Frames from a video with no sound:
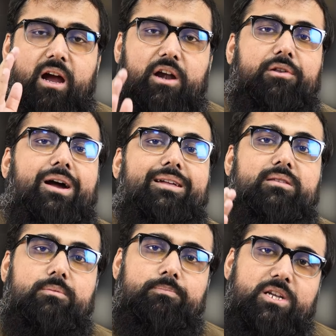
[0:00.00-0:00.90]
and try
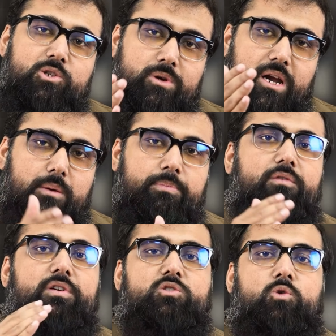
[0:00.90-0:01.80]
their best to get a
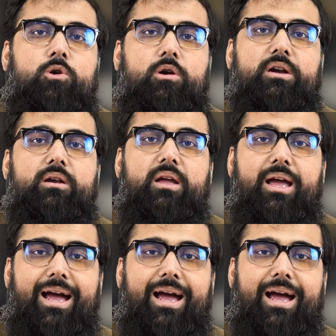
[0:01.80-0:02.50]
perfect score on it.